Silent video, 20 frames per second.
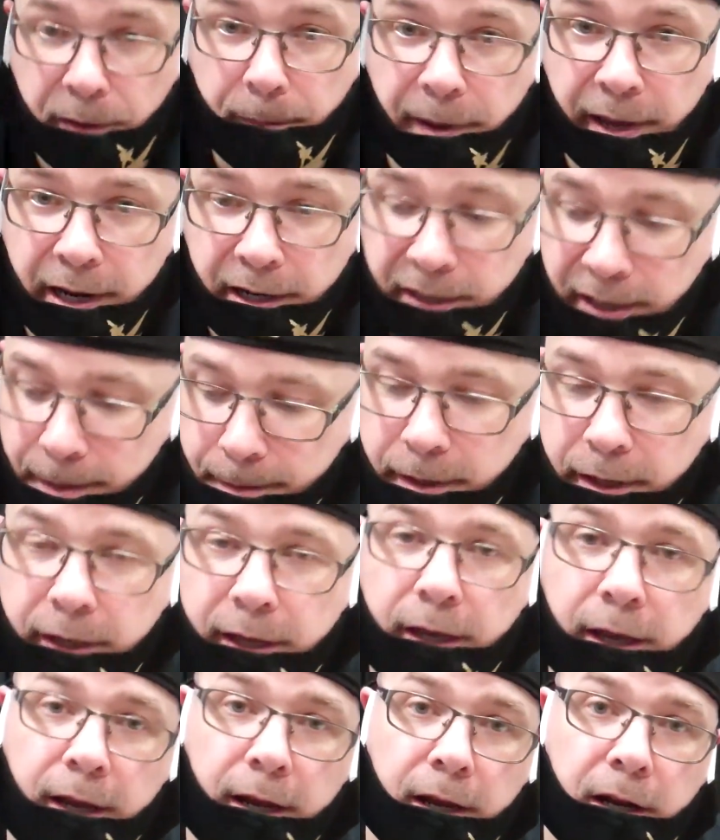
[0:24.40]
the pandemic,
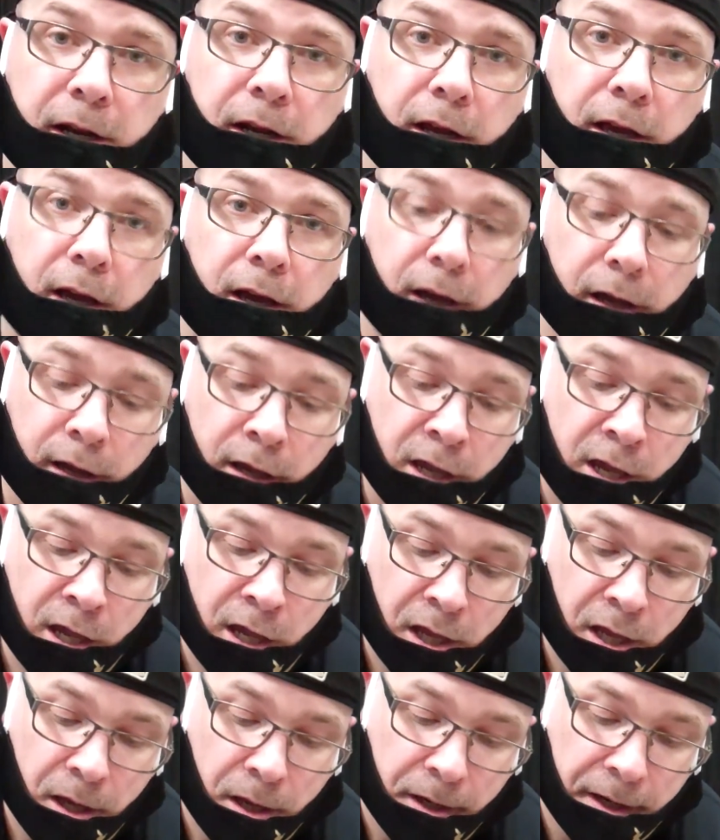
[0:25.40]
and
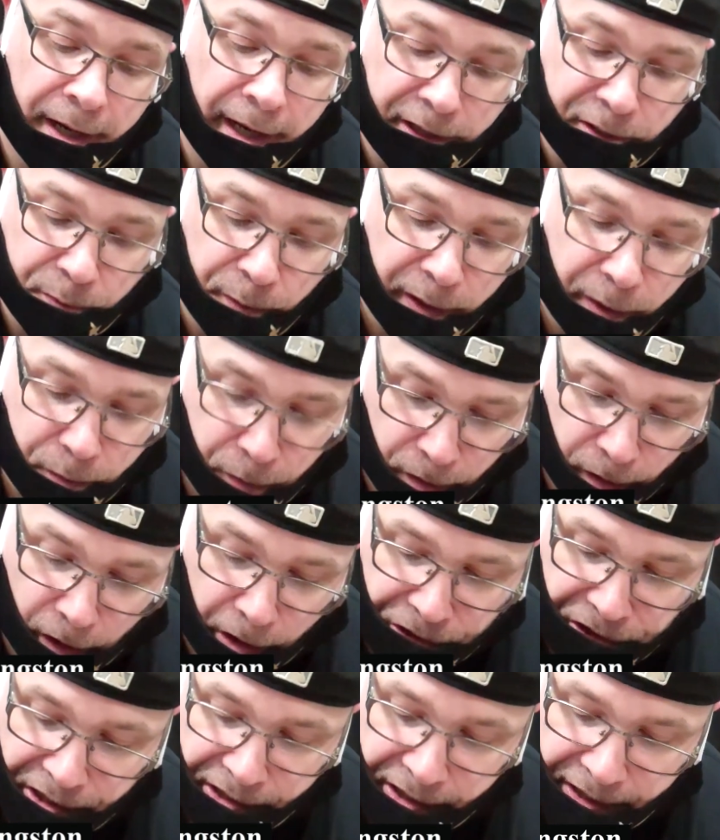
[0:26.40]
uh, next week we're launching